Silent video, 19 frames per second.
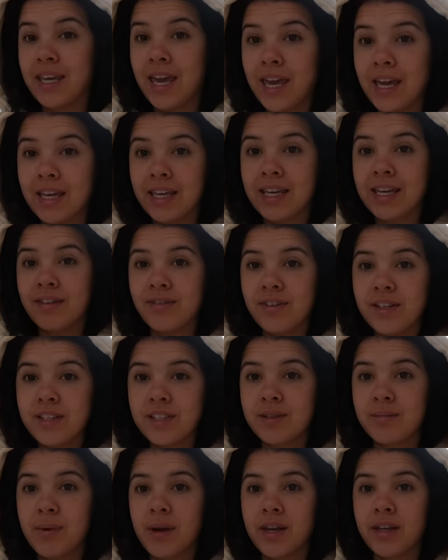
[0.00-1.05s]
can't give in
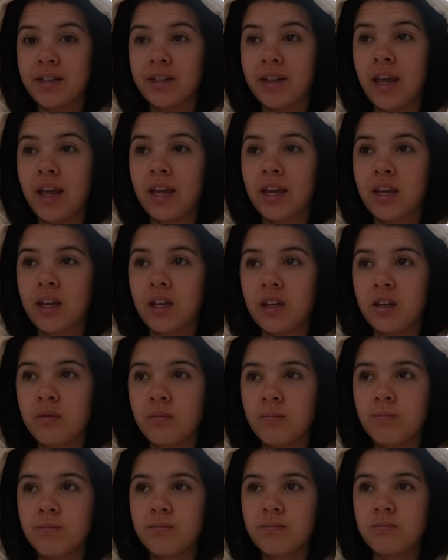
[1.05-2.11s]
to my like
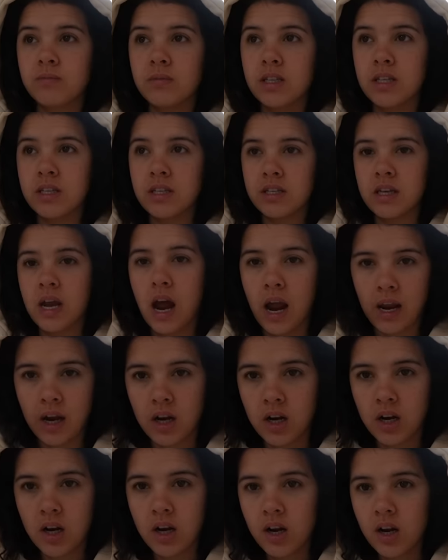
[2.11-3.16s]

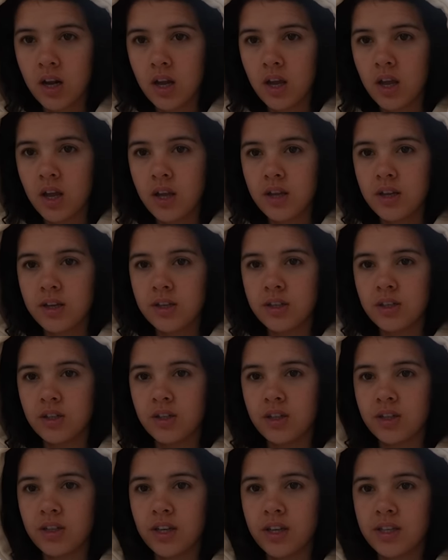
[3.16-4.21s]
desire to
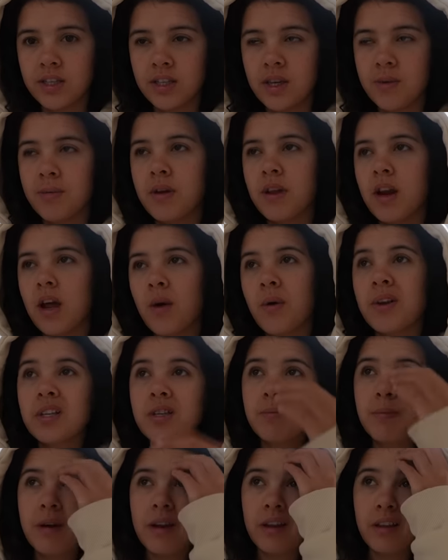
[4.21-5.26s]
just like sleep in. I went
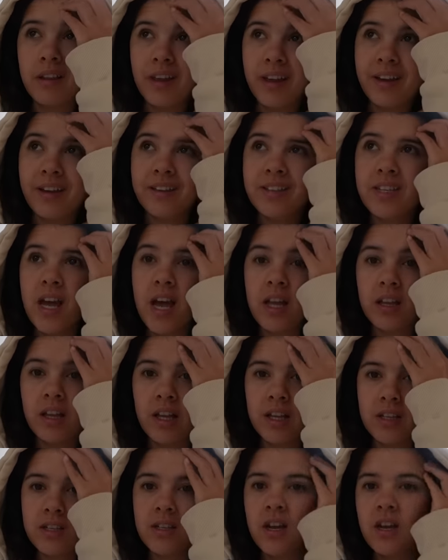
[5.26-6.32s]
to bed at like 10
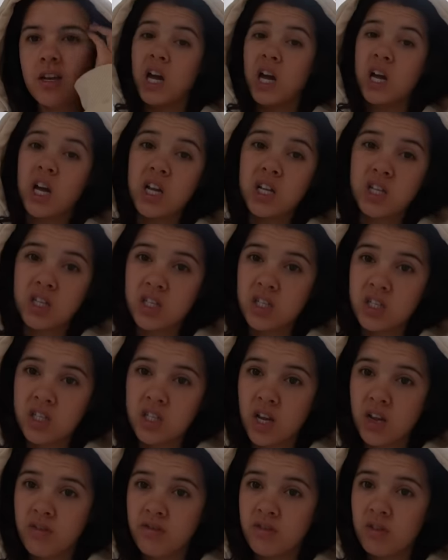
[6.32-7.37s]
last I got
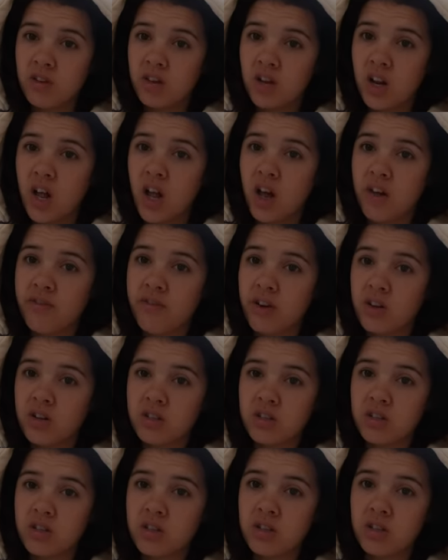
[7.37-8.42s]
7.5
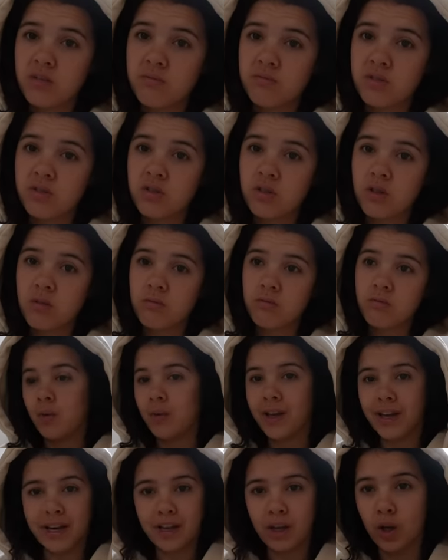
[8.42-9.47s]
hours of sleep, so
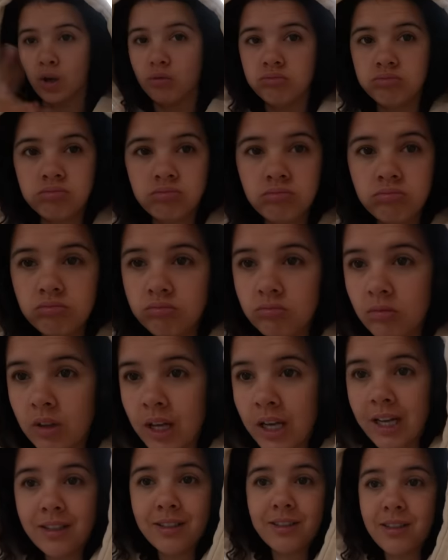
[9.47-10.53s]
we gotta go.
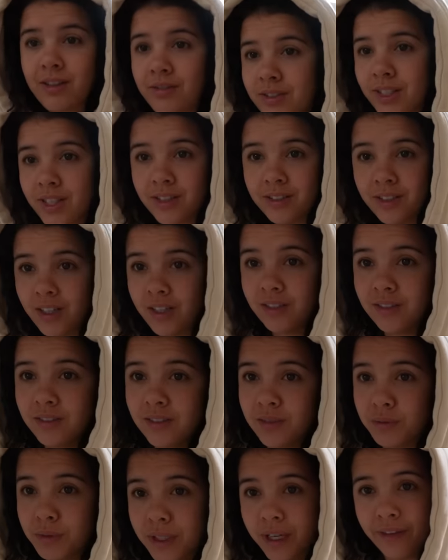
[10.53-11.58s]
I got stuff to get
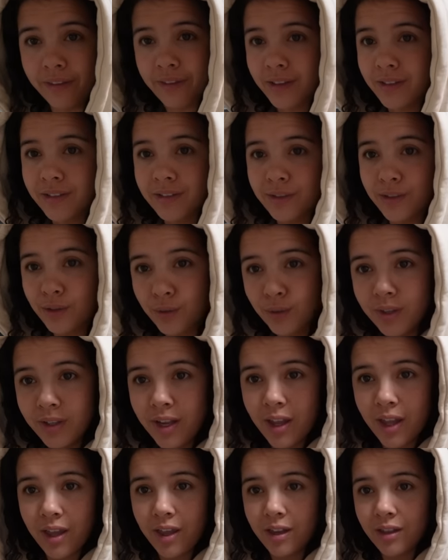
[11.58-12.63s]
done. We got things to do
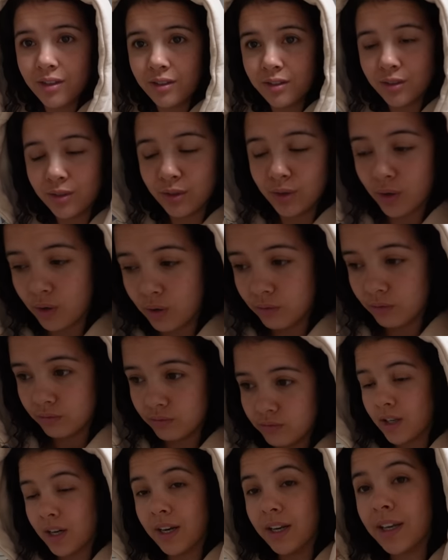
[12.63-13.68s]
today, so
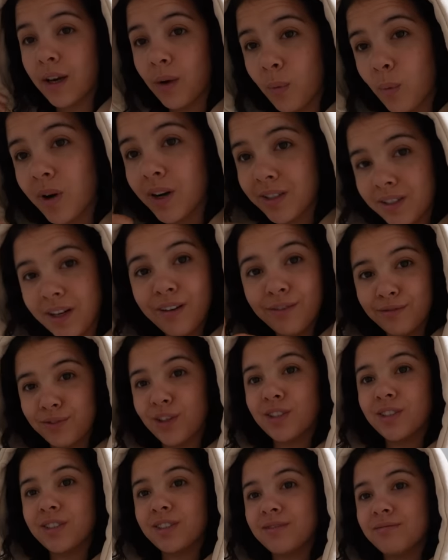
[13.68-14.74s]
I gotta get work done first.